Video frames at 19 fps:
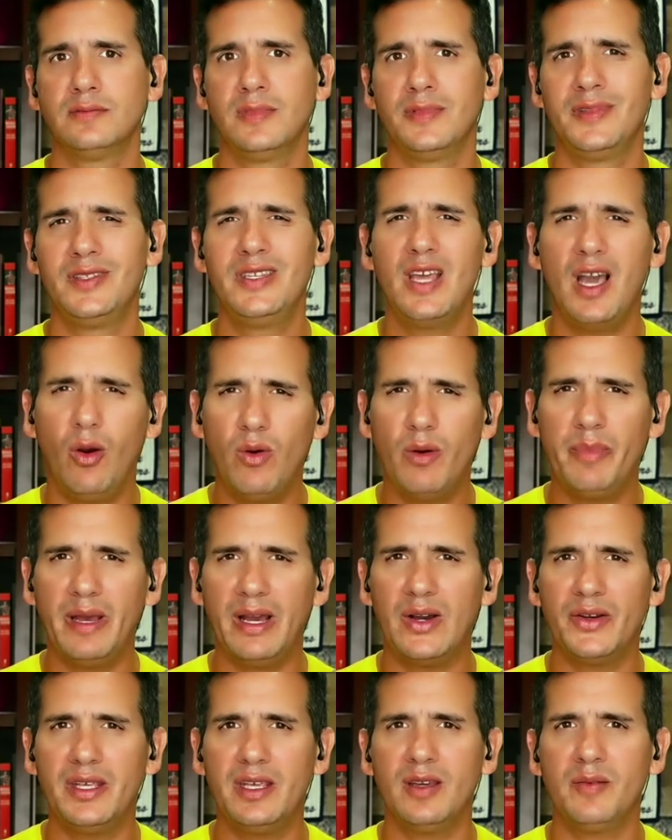know
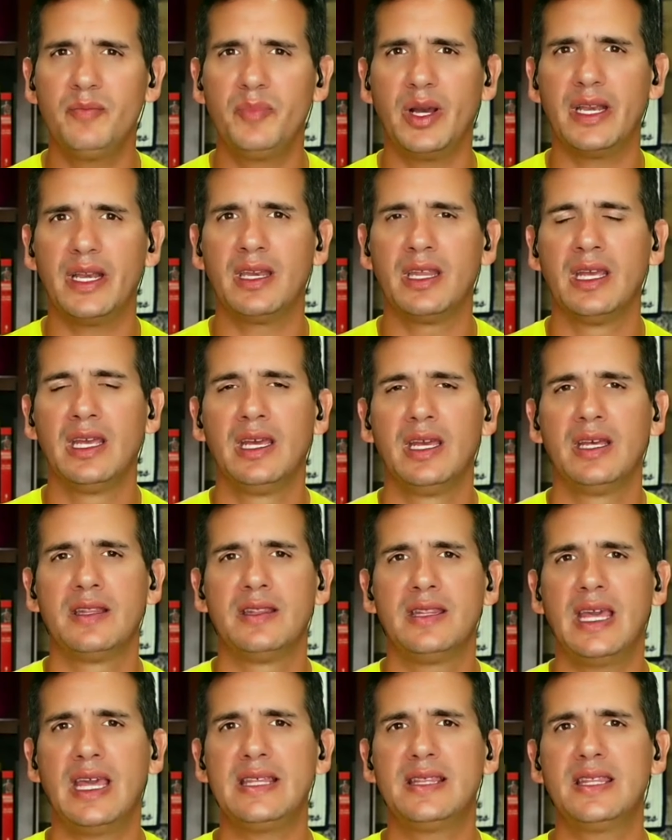about him, but
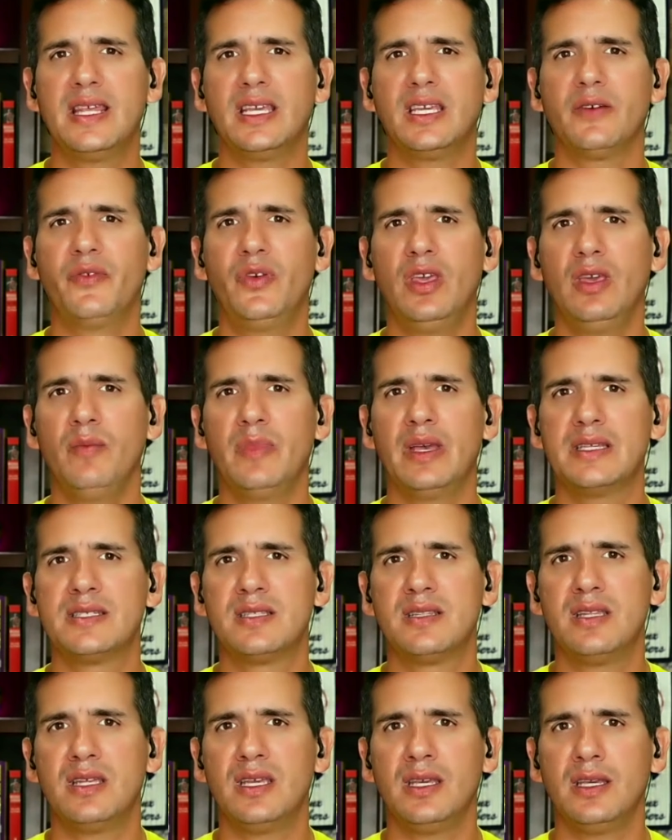they think of him
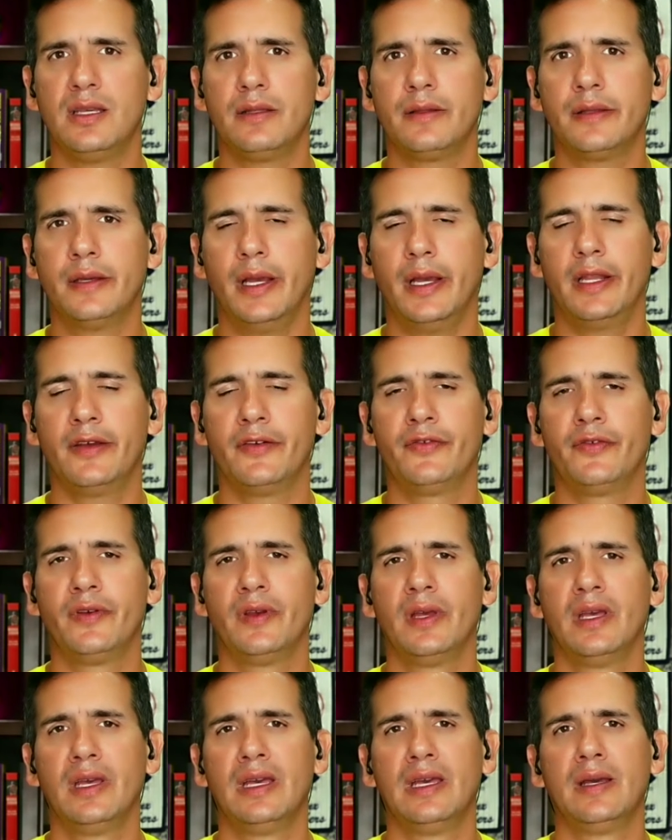as the kind of
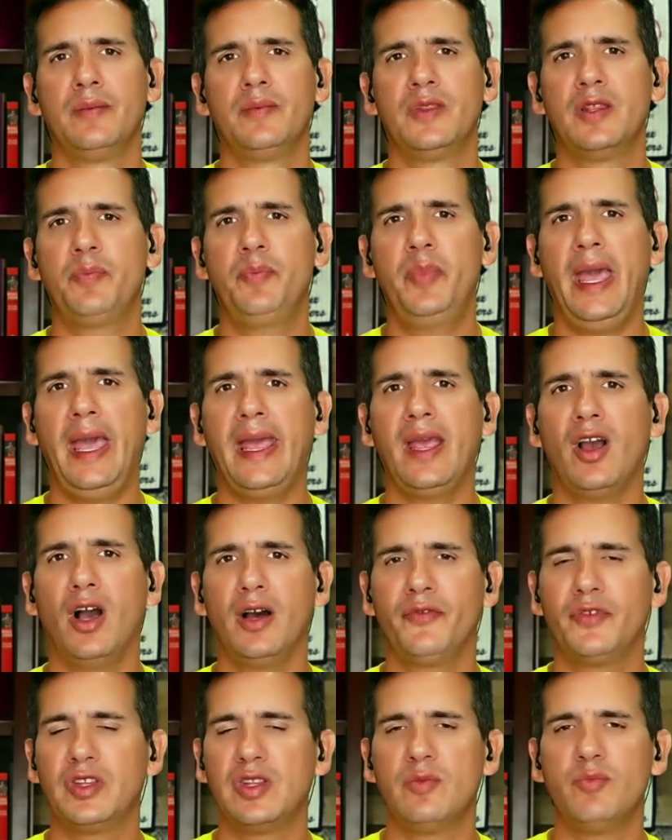the
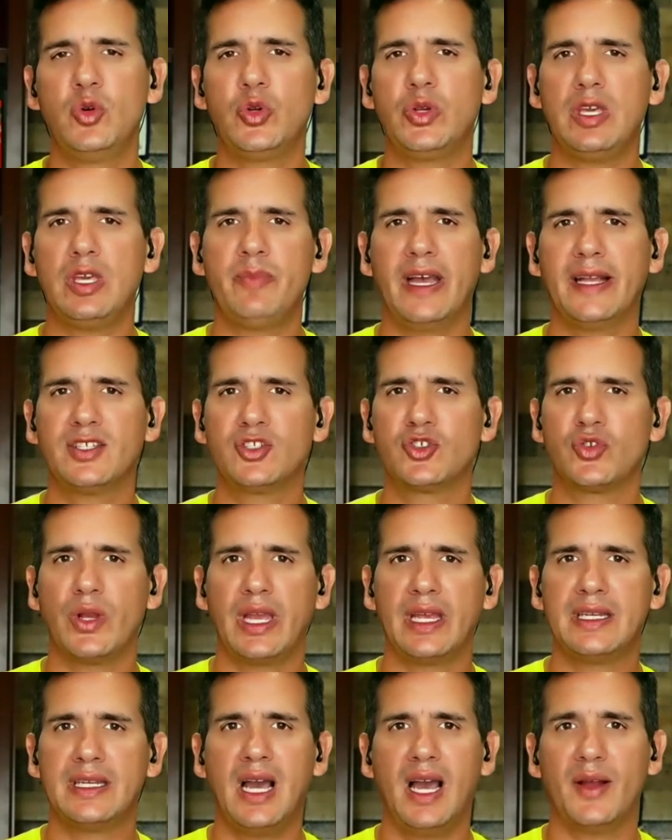payoff in the Mookie Betts
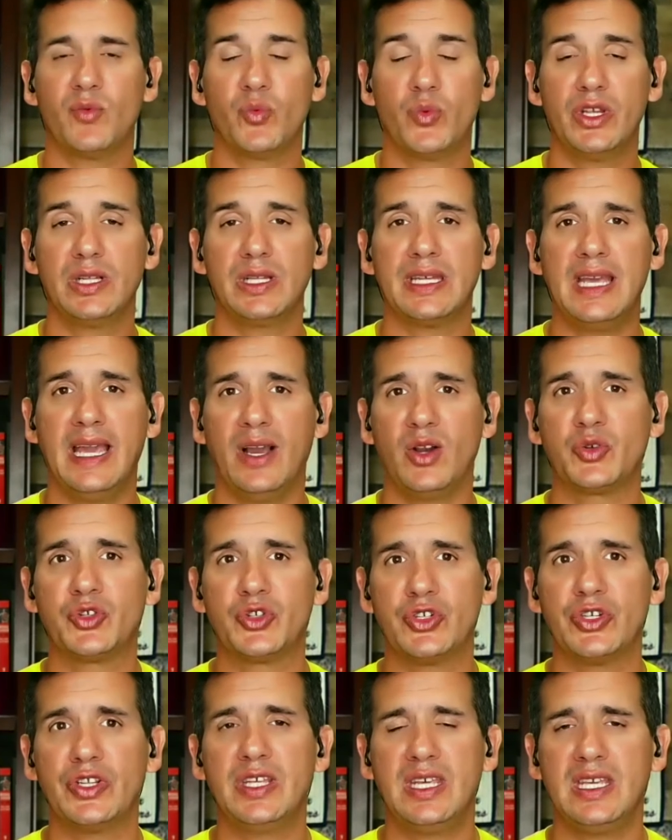trade, not really how
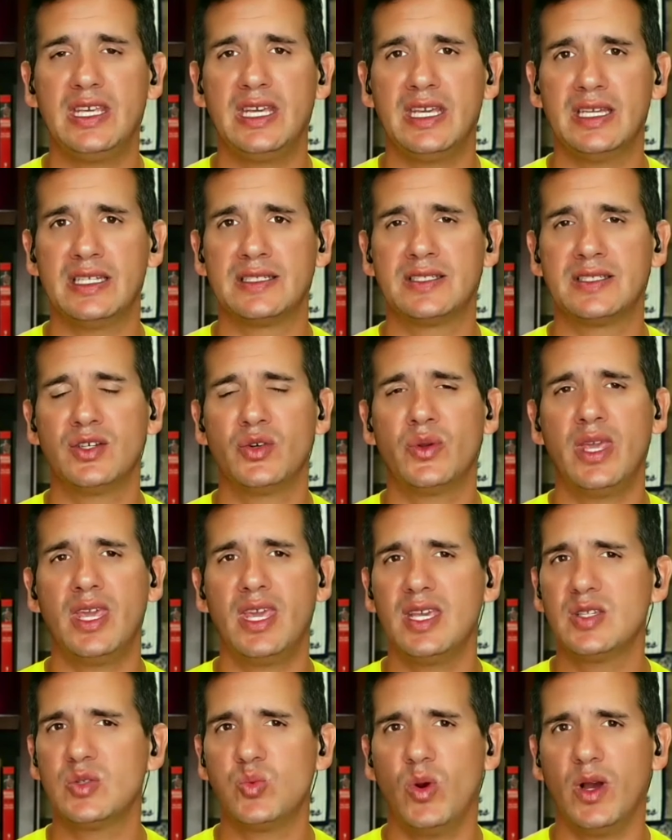good he is. So
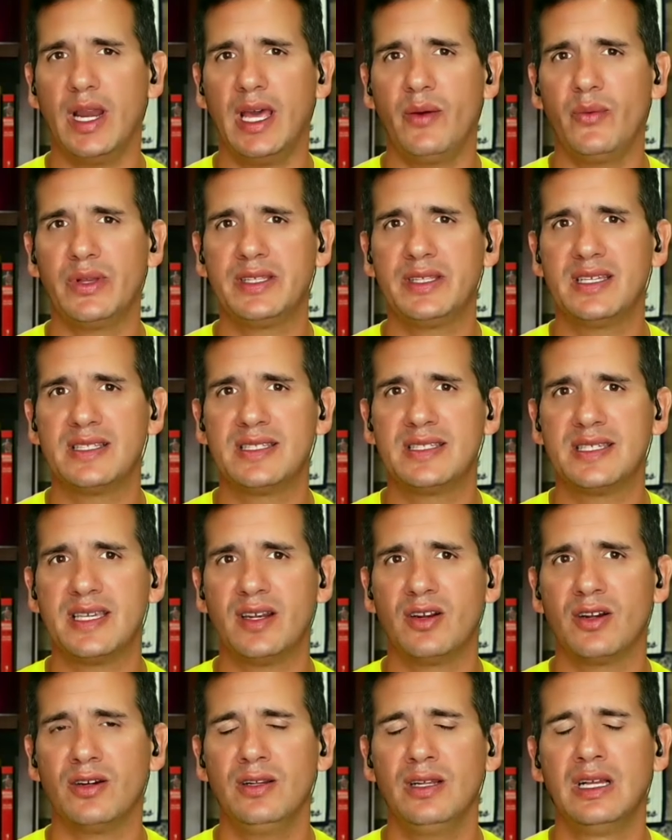he's one I would
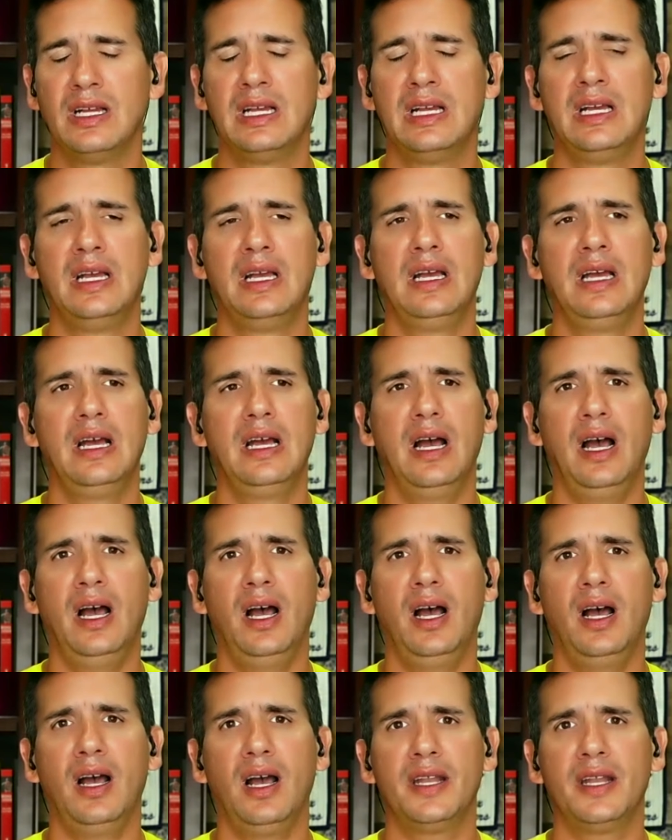consider.
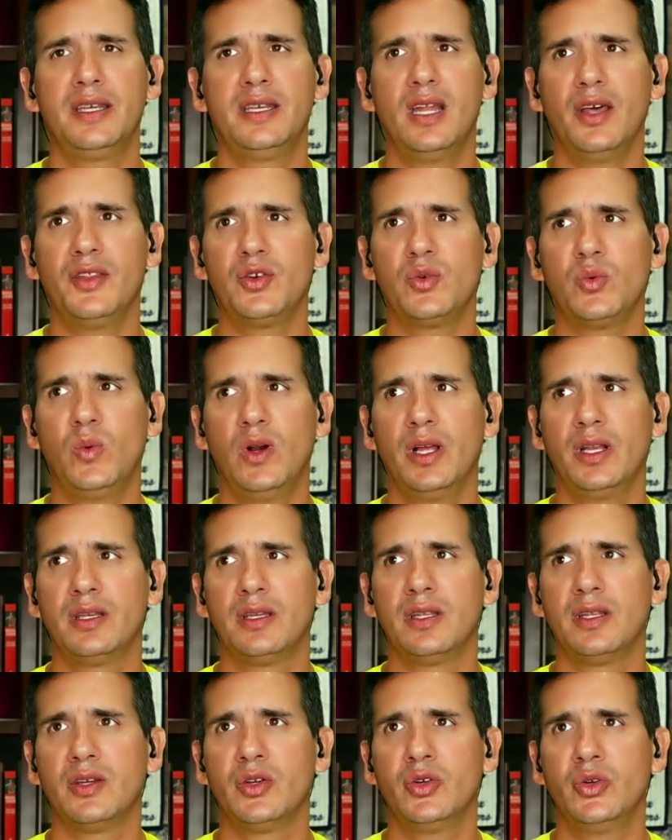Another
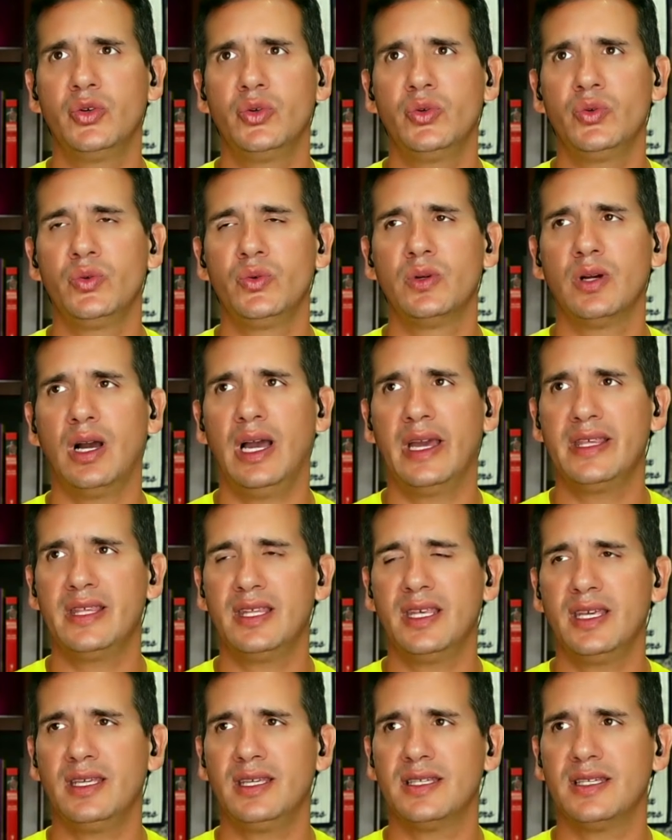one who I
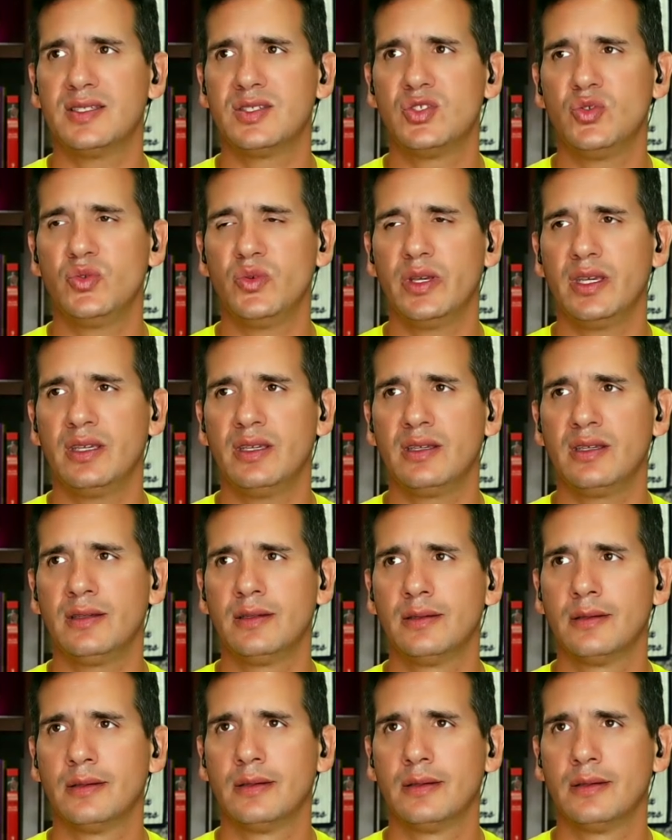think is doing